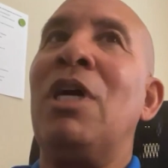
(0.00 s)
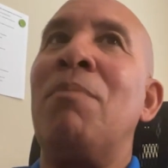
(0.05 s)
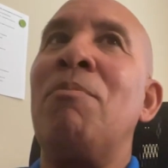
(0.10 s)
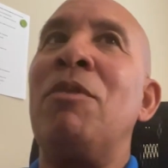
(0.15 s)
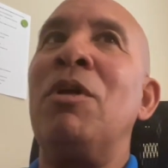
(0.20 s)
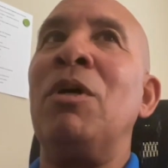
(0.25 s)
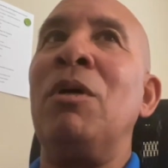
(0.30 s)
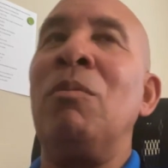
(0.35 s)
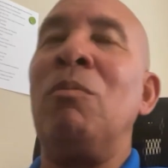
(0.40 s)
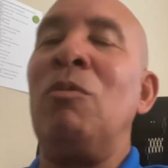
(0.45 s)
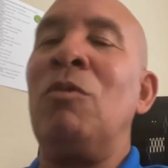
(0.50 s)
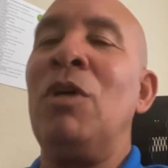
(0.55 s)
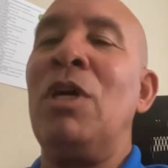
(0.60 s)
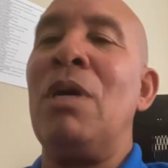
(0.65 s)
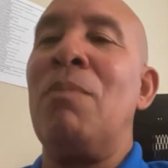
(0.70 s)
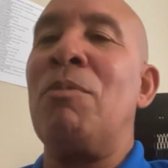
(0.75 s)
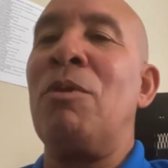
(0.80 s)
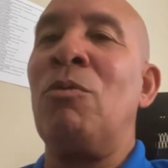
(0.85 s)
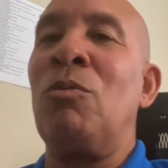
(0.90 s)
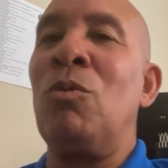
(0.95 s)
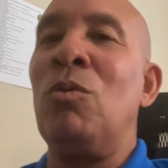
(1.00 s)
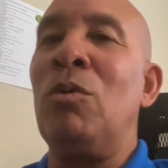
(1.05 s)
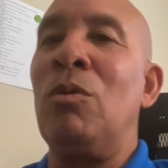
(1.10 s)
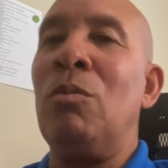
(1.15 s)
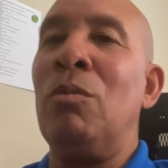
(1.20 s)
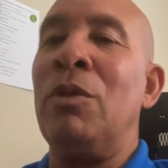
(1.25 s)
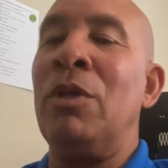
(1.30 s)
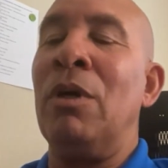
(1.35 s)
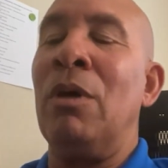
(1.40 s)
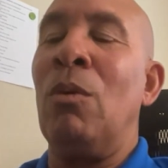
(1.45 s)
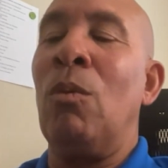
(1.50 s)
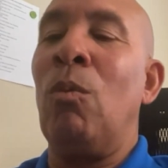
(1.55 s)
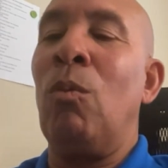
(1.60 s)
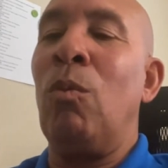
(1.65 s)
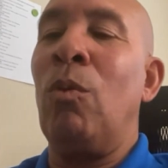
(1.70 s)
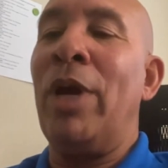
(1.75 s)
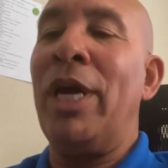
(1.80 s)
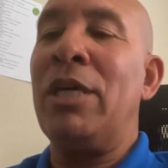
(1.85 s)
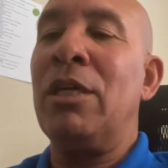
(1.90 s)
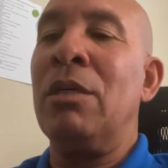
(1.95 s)
up the
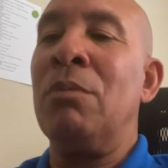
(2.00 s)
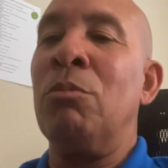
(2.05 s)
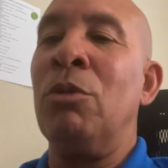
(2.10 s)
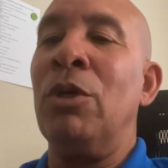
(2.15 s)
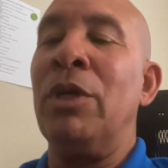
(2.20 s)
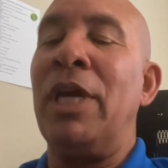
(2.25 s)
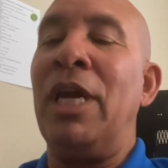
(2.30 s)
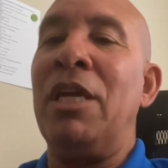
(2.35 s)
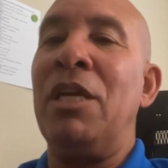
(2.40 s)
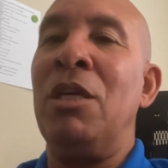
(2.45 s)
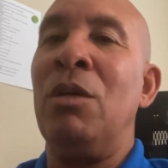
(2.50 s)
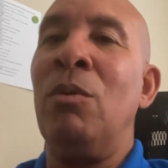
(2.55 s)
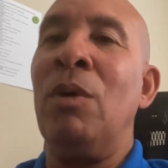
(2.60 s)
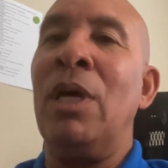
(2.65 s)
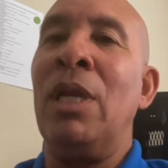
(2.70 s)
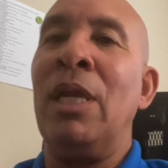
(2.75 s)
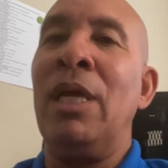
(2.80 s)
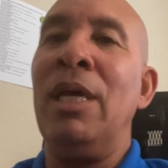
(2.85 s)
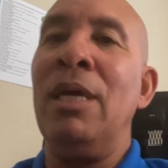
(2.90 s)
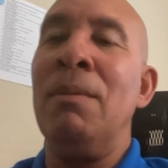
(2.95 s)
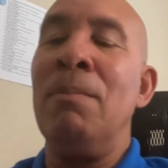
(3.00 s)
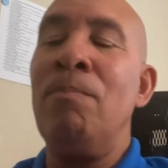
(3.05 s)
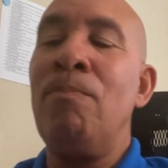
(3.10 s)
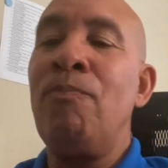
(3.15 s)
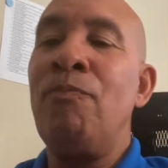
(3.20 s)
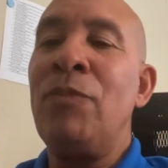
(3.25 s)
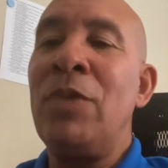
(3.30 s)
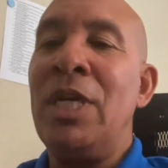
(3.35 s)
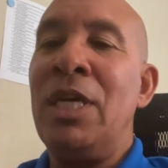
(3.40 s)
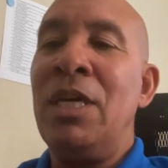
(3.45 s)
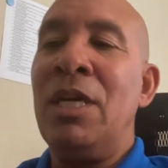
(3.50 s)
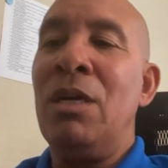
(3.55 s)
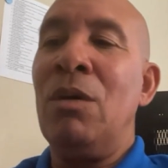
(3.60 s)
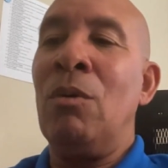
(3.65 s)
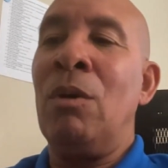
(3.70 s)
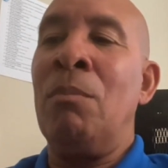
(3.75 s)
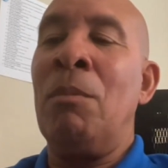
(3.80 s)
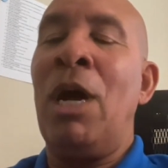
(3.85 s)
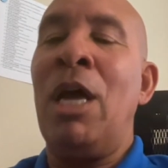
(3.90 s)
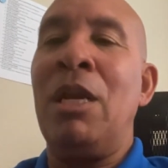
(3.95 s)
record book at ULM,
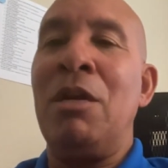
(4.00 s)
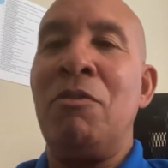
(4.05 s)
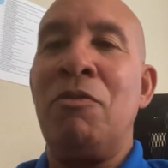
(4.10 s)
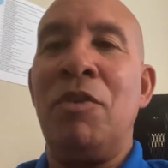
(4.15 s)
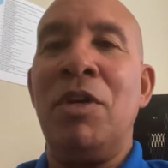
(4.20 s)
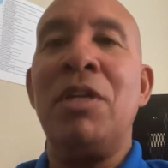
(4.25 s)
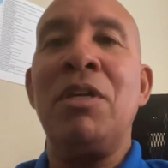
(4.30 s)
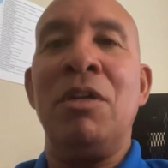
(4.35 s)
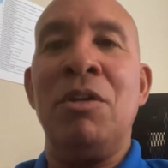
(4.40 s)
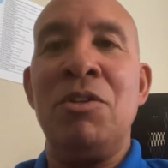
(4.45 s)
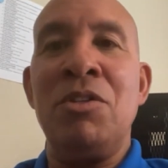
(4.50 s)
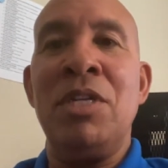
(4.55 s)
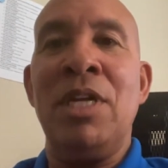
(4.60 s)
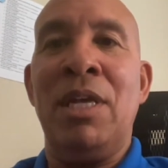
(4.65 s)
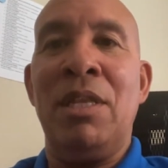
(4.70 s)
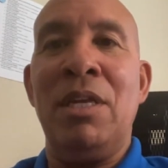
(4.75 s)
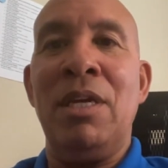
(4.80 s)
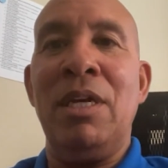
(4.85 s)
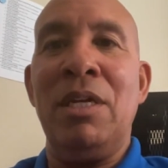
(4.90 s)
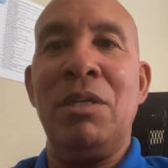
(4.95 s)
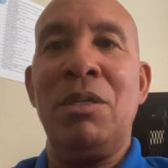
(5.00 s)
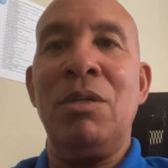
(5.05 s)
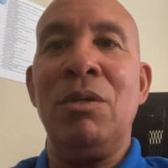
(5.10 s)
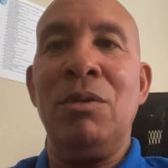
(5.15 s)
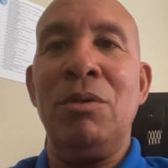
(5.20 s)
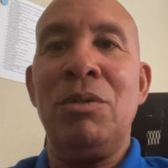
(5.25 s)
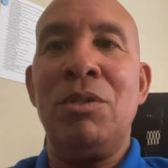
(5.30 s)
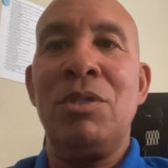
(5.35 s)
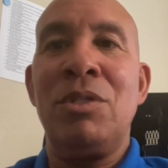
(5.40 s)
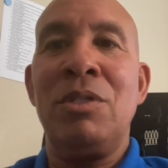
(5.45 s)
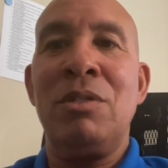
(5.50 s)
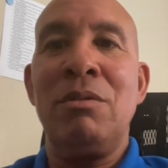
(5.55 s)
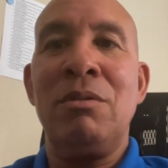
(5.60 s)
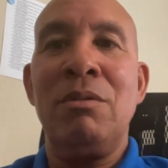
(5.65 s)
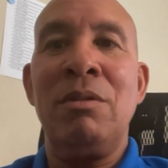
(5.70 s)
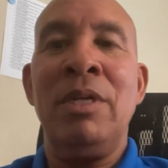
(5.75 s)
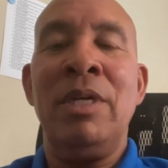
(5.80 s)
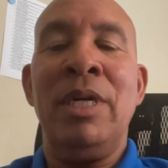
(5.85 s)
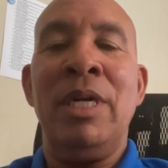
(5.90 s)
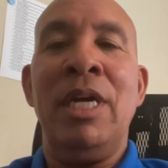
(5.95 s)
where Molly Fickner is now the head coach,
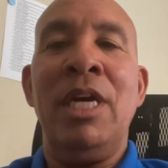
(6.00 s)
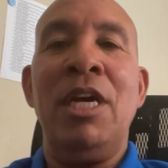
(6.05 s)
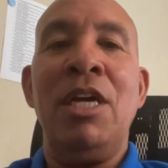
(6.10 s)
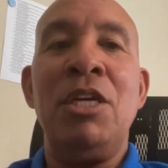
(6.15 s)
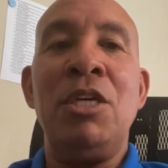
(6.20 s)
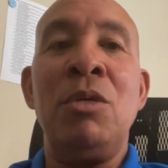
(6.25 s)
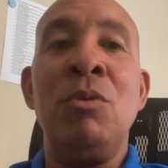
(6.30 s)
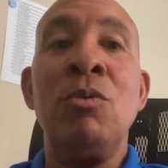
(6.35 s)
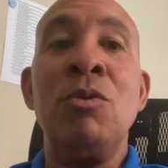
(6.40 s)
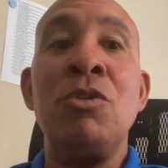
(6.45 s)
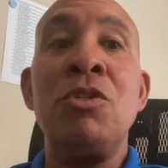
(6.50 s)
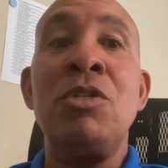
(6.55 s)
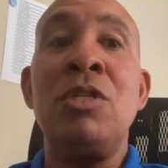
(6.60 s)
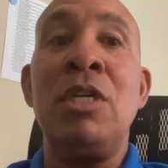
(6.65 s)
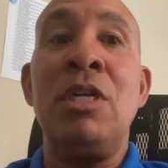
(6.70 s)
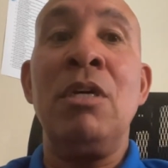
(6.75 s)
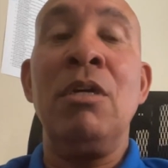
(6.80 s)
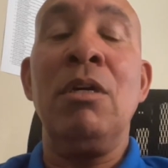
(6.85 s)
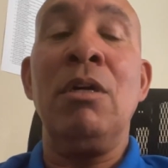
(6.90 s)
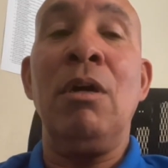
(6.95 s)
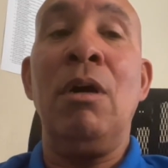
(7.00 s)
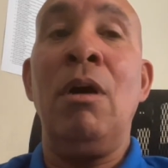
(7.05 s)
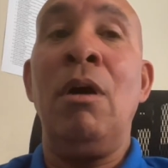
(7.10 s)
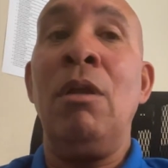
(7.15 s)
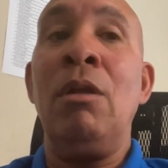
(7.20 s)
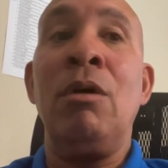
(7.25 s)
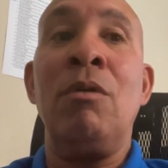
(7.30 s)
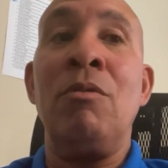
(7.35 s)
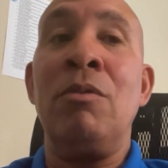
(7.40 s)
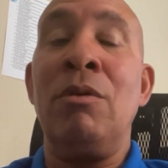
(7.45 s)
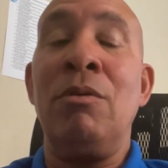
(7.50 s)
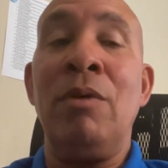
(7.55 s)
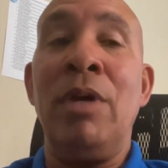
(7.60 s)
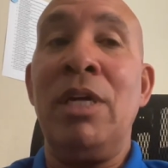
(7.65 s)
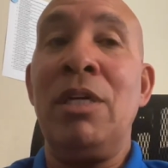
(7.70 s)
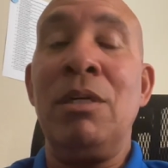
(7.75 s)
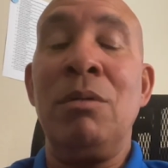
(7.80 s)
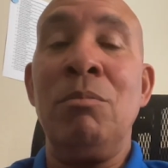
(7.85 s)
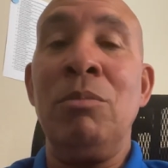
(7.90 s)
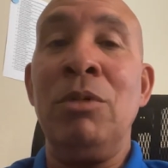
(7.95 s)
you will see her all over the
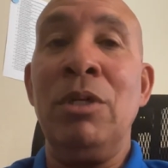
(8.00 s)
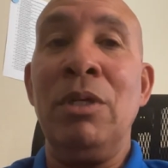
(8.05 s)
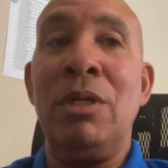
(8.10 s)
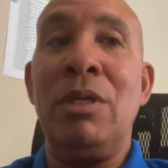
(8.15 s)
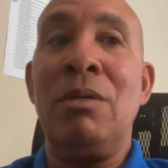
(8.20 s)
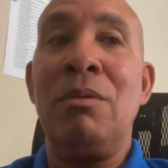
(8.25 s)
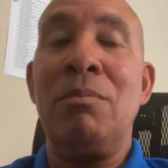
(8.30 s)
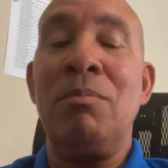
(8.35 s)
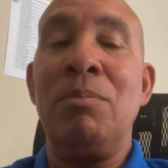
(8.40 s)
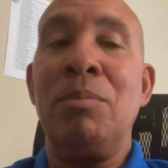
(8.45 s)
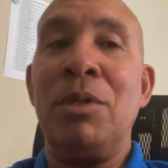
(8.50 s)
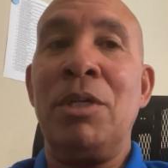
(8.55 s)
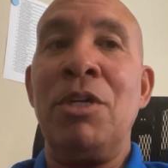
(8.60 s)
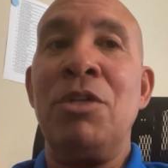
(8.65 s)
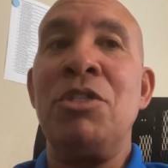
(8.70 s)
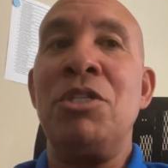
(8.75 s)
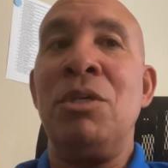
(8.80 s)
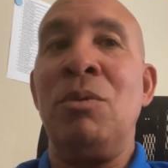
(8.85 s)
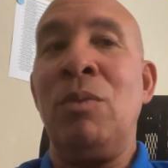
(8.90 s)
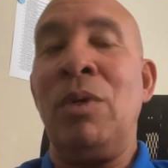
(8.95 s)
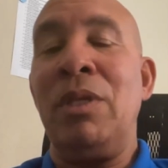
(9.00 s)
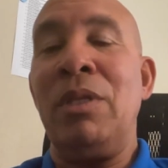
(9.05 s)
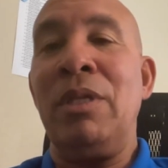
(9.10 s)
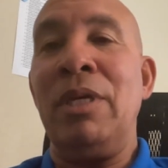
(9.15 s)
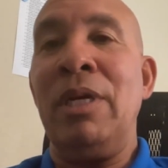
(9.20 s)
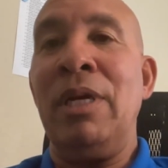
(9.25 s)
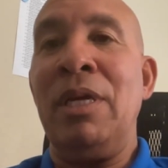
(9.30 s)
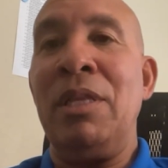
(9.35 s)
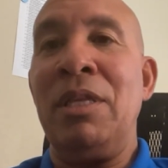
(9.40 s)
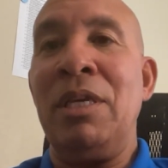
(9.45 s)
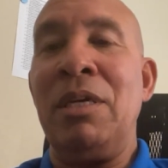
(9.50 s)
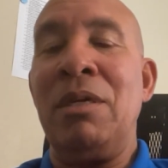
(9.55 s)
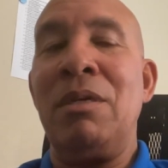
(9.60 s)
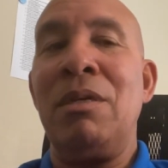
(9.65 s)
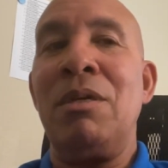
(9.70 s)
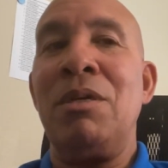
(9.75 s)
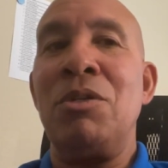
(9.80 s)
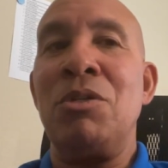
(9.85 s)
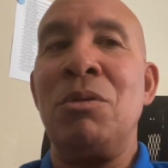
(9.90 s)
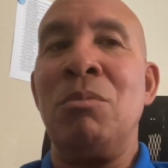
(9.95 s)
record book because she went there. I think
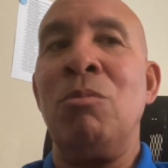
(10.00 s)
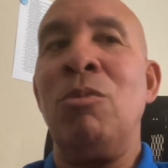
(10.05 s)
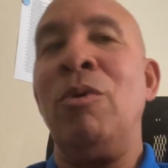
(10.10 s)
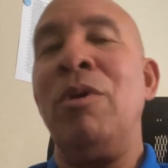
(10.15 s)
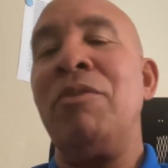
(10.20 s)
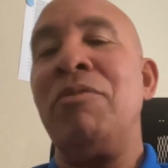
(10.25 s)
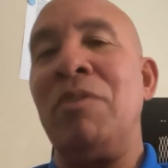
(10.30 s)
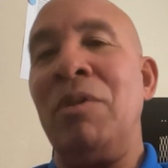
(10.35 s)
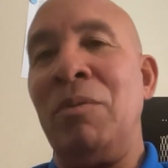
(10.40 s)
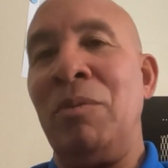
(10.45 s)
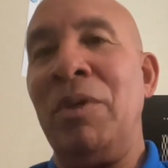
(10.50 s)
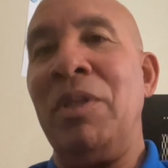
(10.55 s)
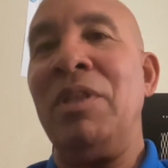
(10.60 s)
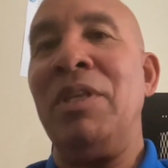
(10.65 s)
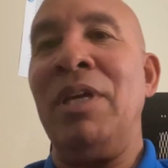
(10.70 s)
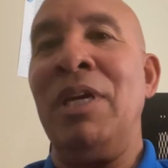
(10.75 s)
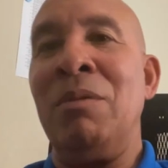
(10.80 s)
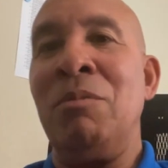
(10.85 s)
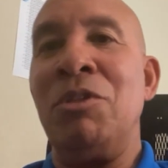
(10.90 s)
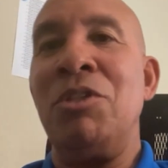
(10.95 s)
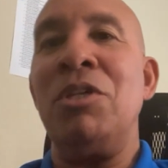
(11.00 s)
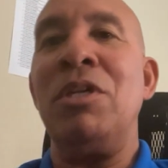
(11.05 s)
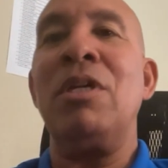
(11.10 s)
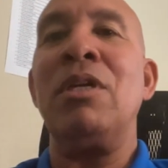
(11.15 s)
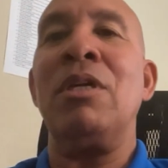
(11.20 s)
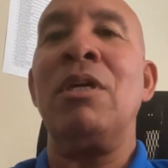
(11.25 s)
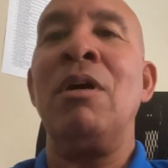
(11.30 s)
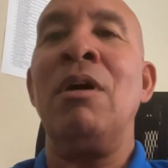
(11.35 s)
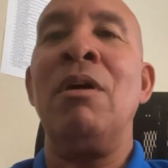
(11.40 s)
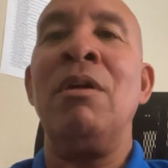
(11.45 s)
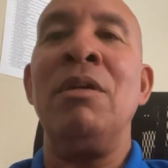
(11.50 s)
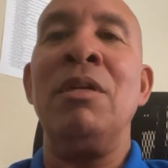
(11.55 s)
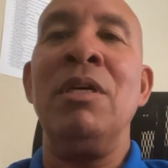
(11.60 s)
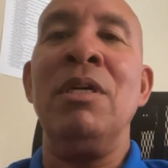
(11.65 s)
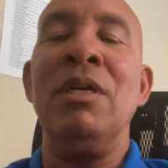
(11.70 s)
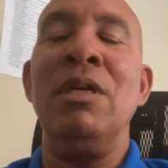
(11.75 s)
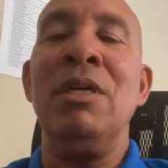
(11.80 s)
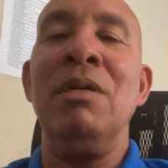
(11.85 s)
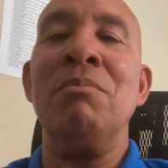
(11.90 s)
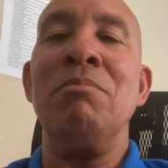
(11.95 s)
because her boyfriend went there, but she could have gone
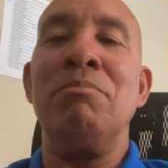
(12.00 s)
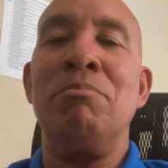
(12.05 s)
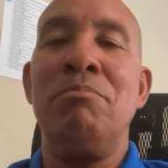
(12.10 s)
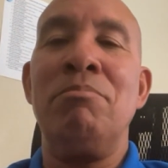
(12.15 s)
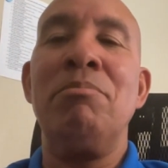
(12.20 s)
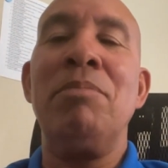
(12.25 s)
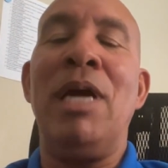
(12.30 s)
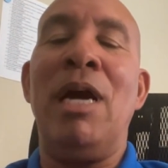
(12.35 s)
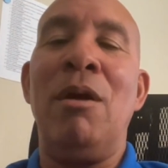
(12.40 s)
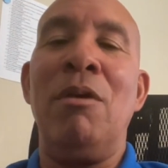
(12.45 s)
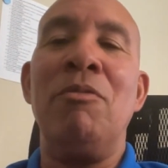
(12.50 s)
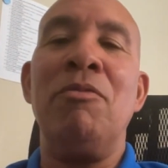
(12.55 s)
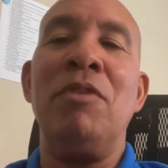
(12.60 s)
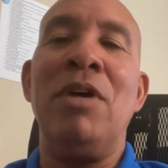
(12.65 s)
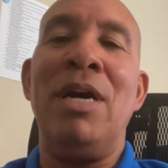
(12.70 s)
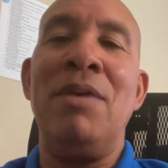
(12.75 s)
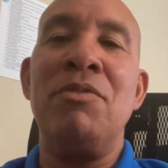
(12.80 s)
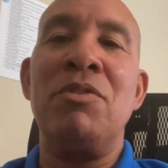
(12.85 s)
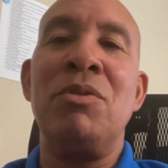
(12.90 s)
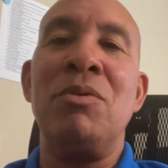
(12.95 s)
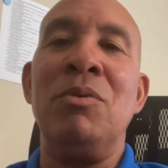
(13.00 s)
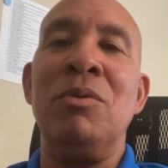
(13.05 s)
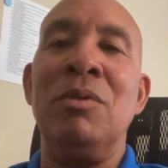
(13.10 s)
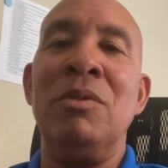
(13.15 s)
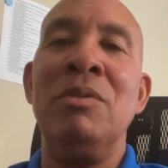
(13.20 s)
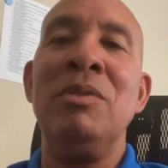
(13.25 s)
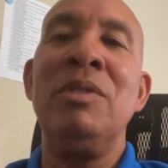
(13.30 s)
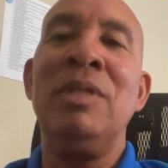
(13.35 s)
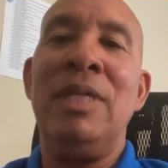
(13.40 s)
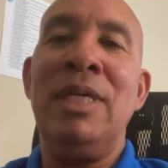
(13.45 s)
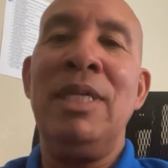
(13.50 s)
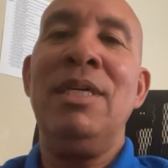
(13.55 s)
to Power Five school.